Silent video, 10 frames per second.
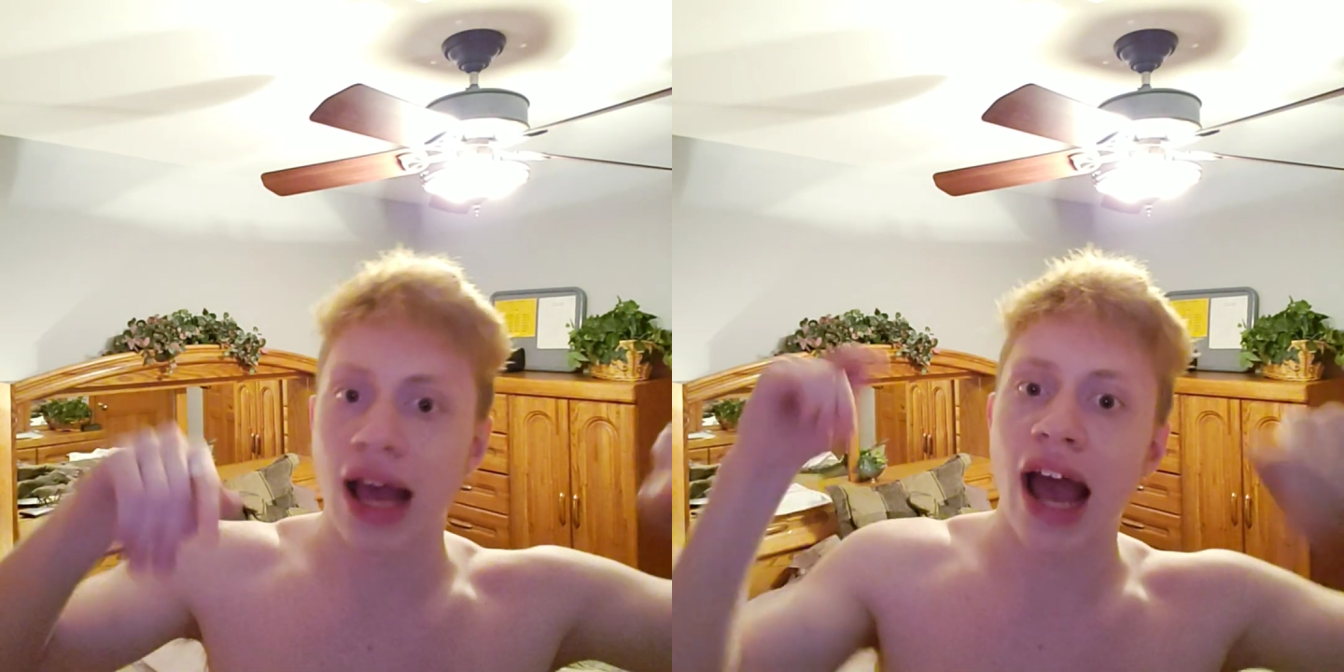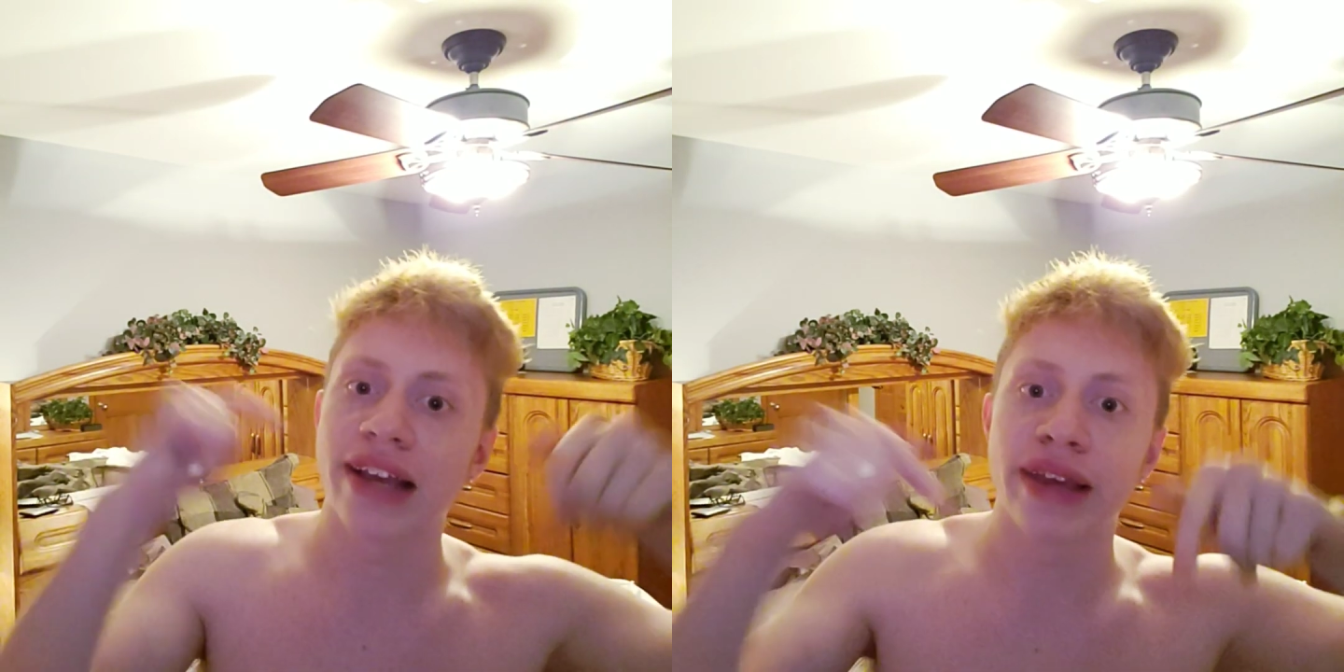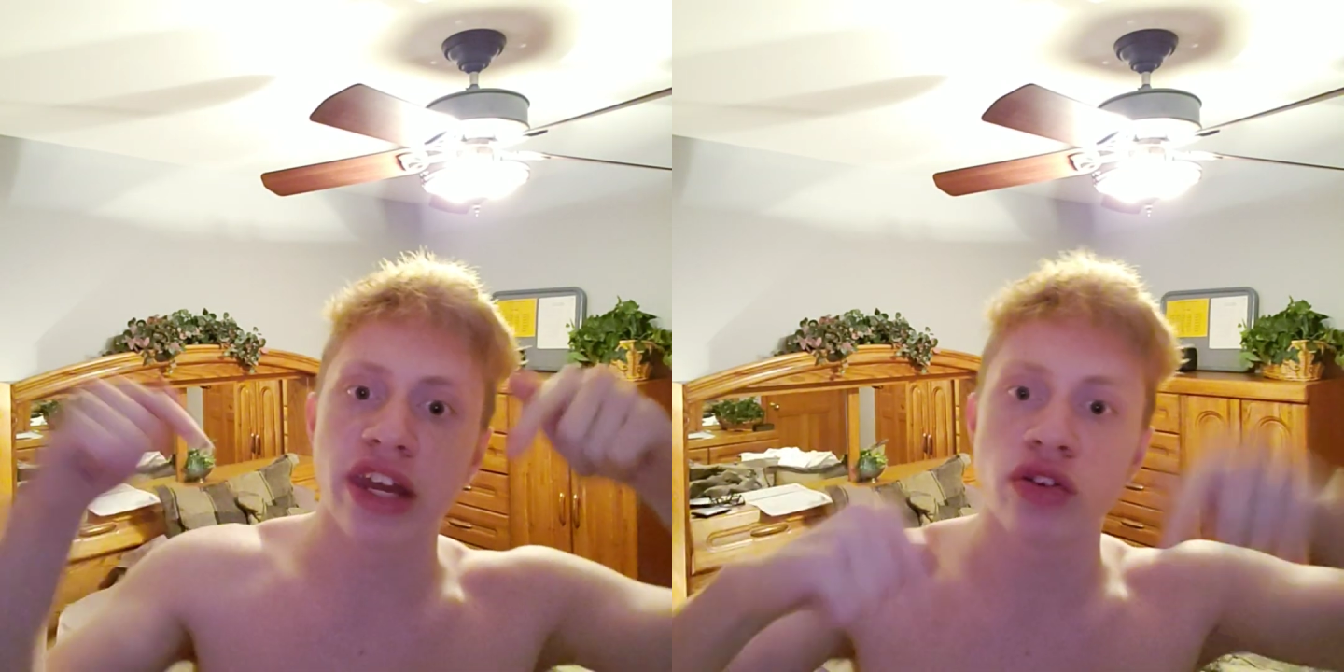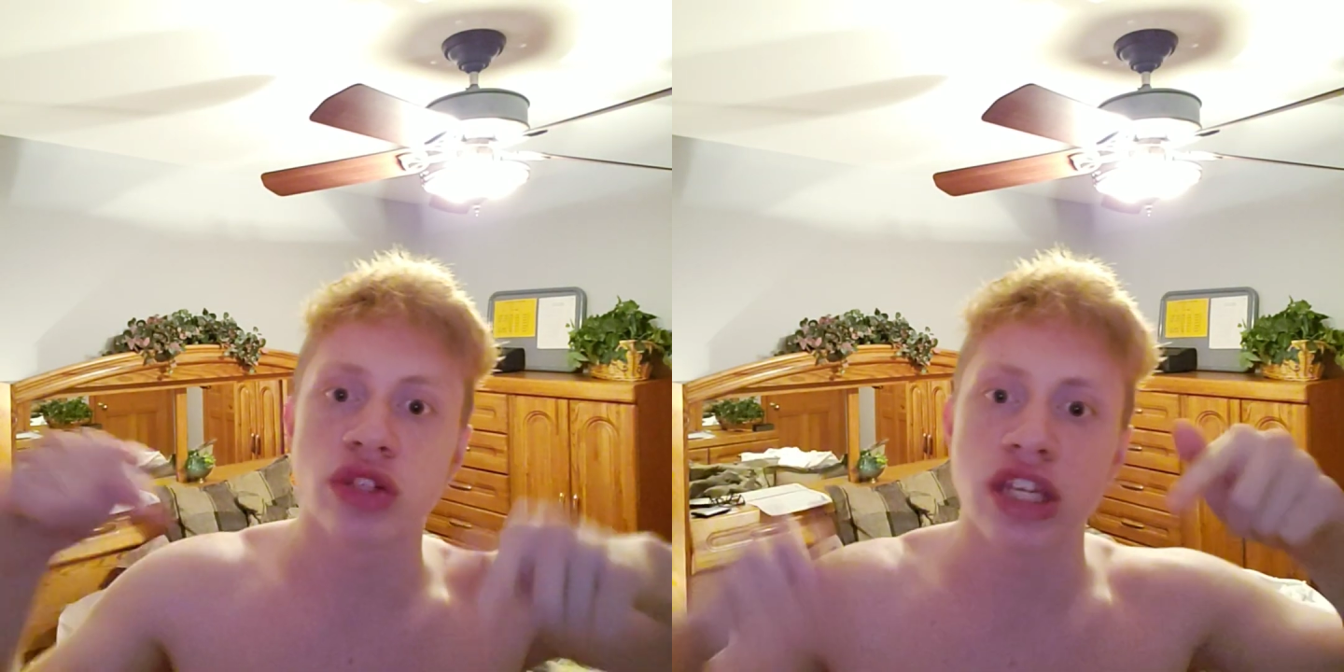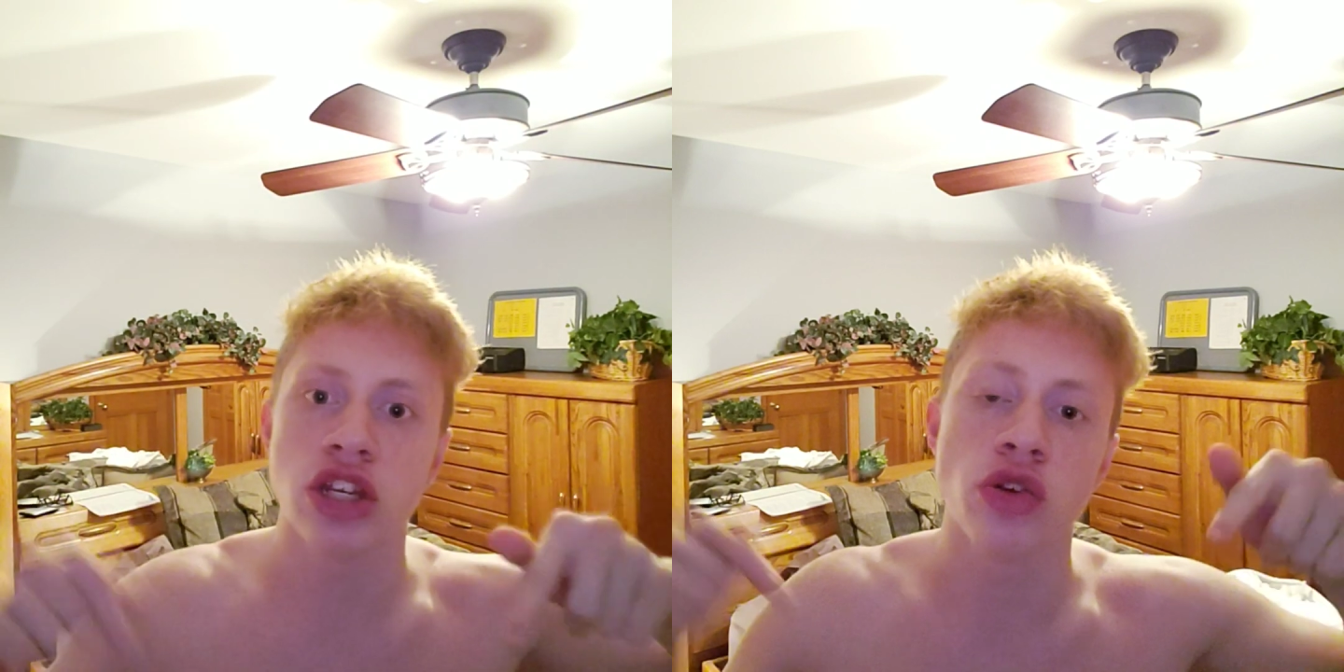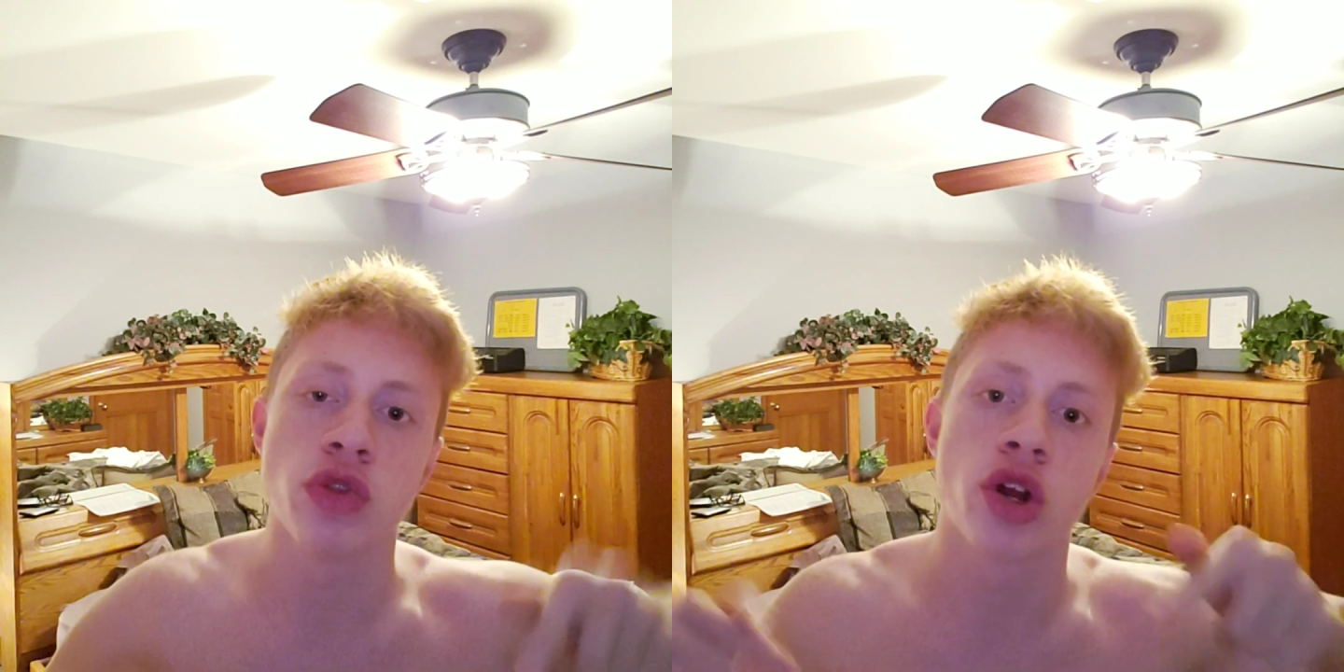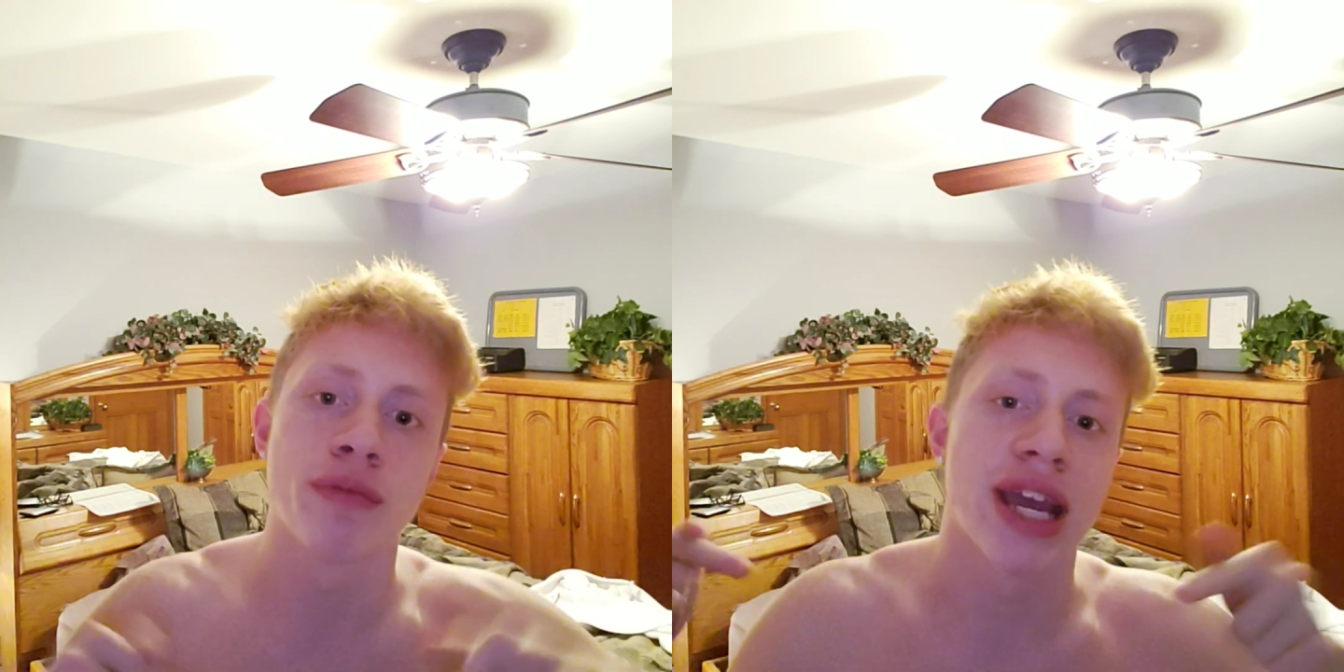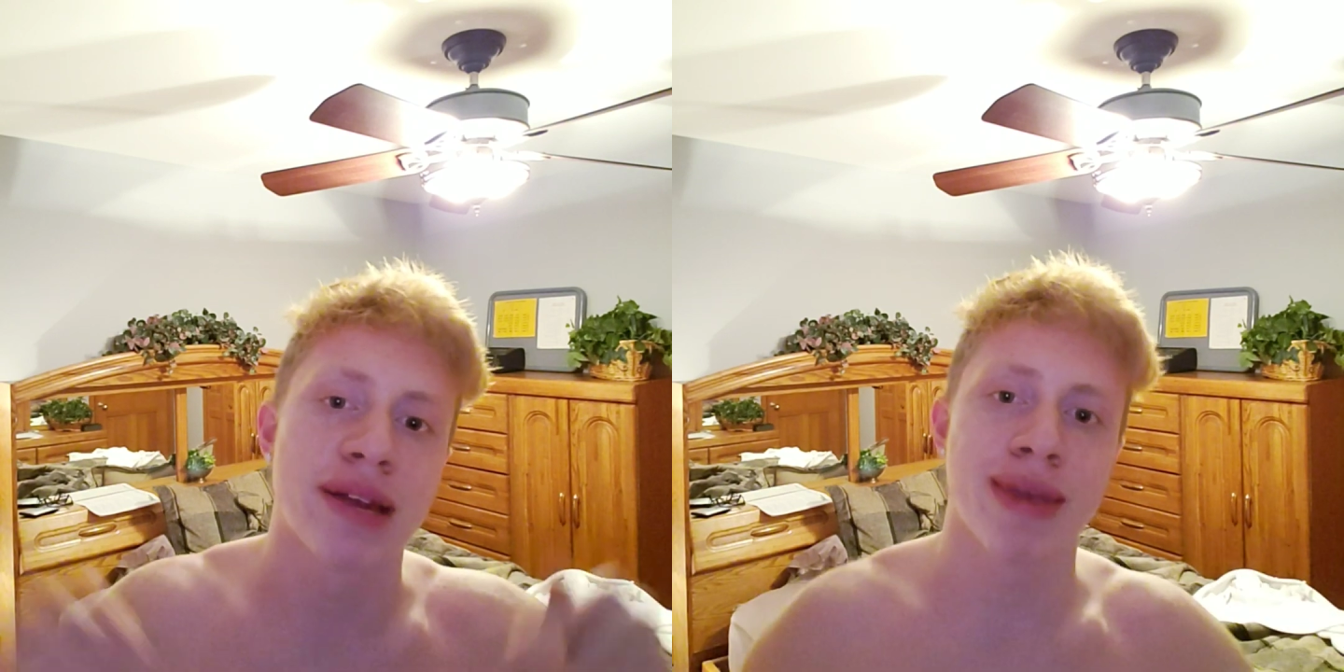I guarantee you they're
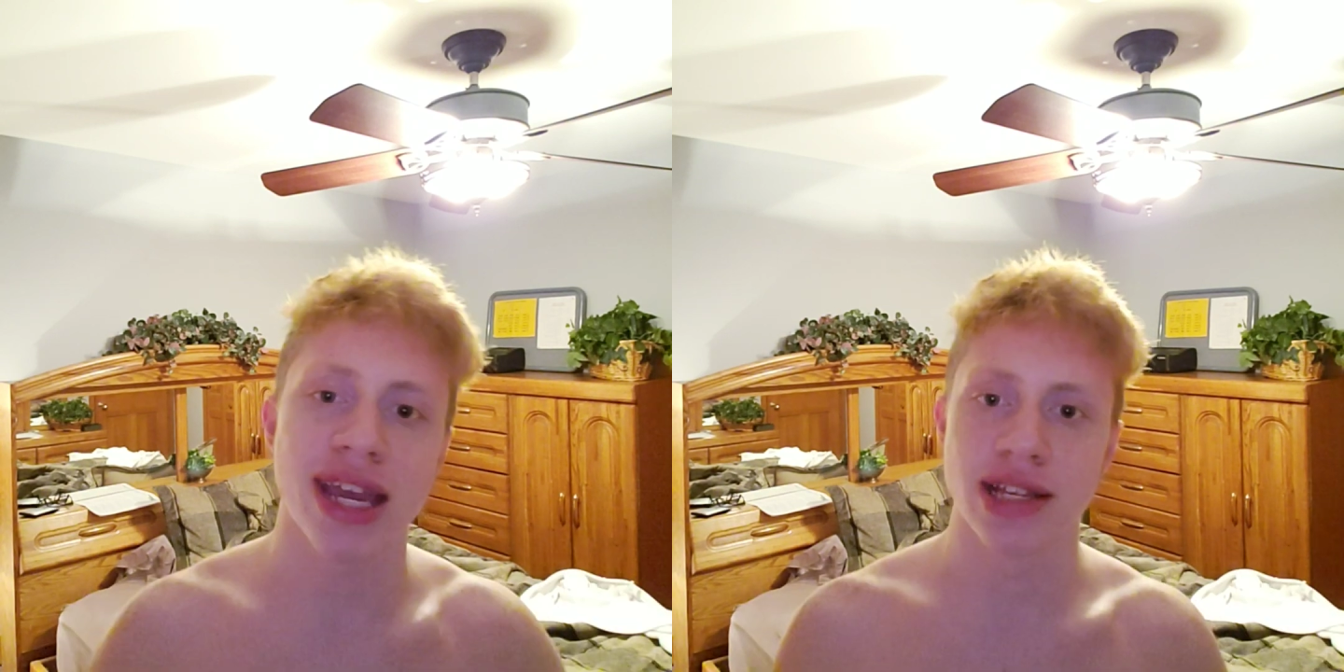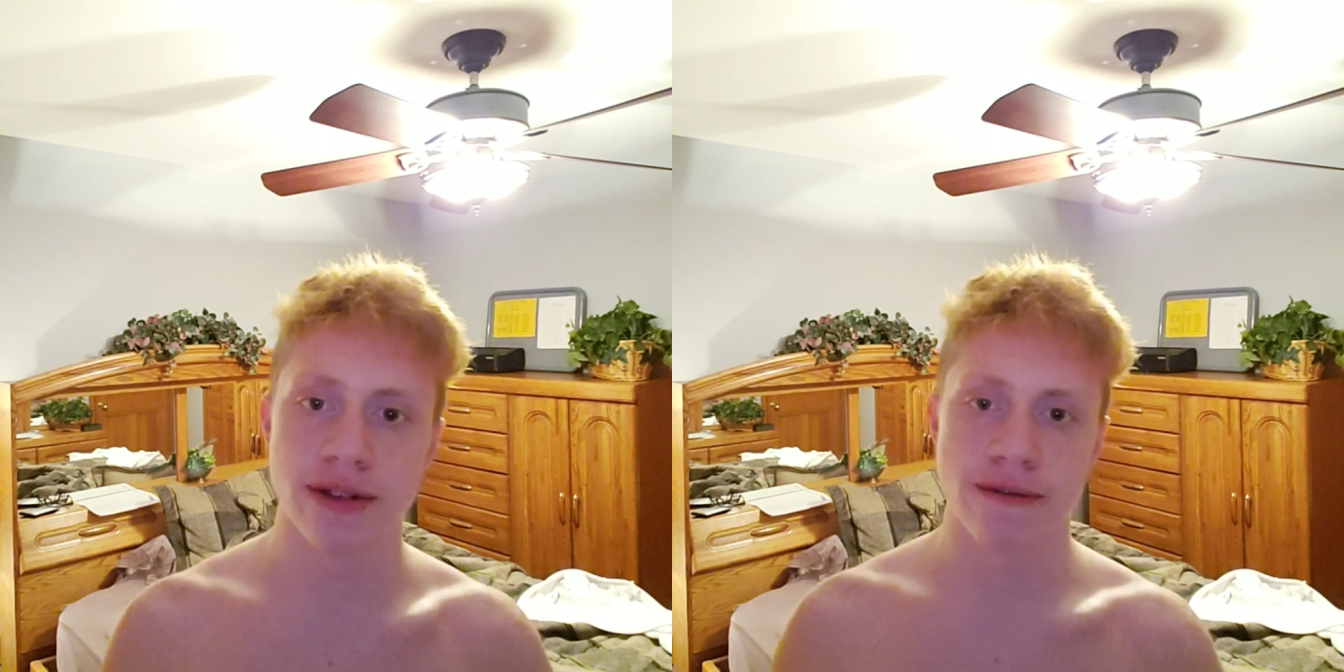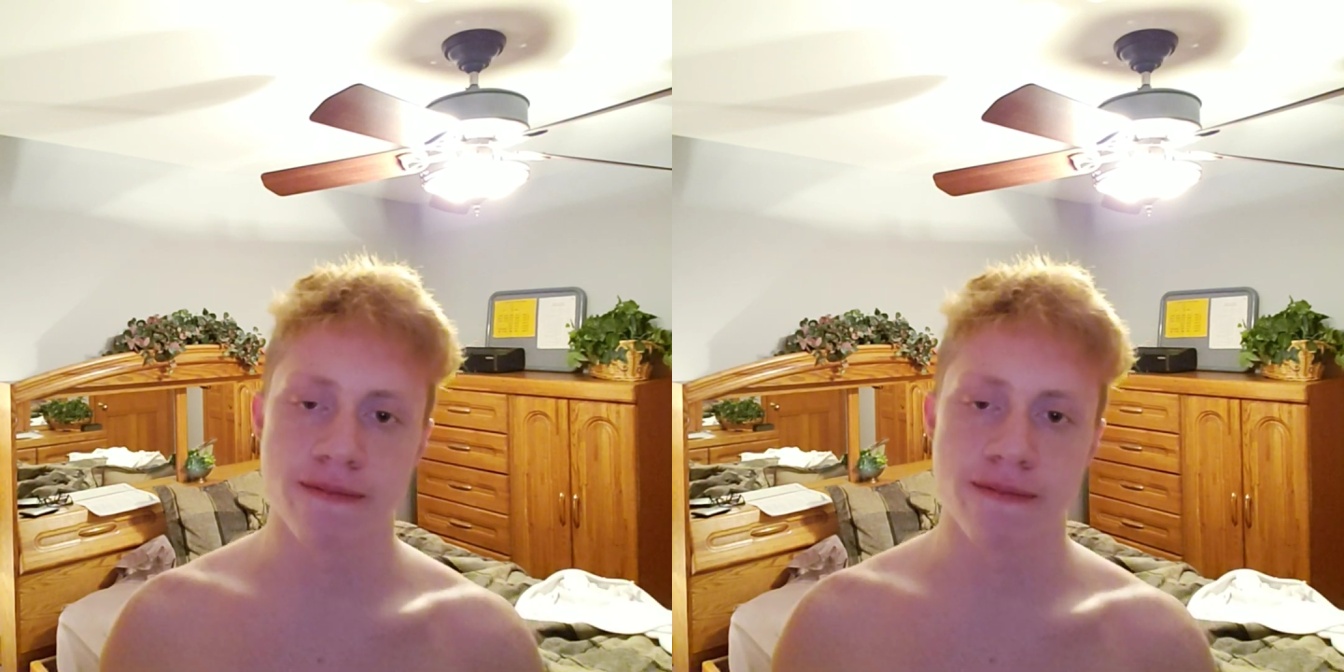man-made.